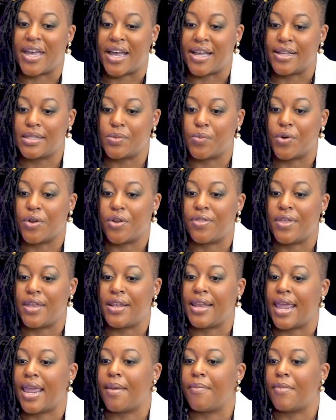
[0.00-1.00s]
That's where the
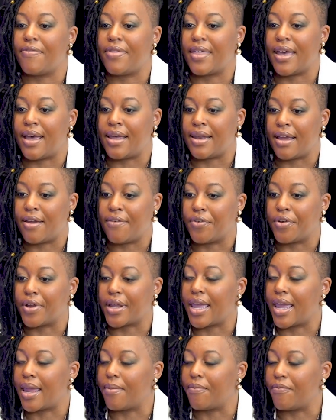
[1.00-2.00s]
name of that effort
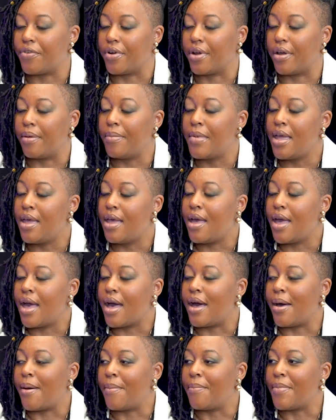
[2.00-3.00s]
came from.
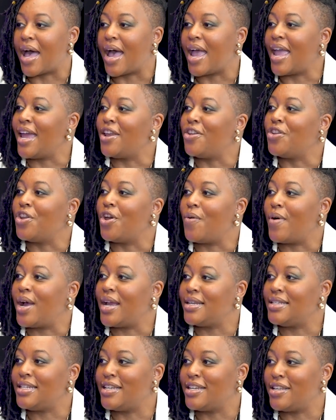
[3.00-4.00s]
I had no
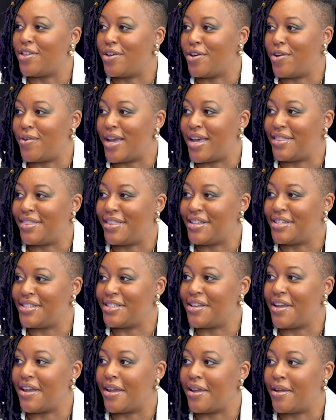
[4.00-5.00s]
idea, though, at that
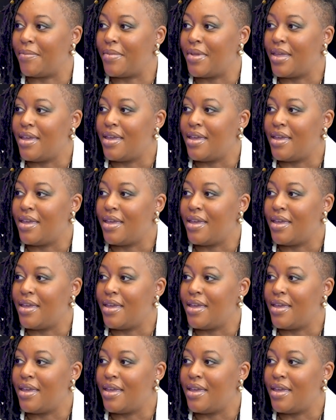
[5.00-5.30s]
time,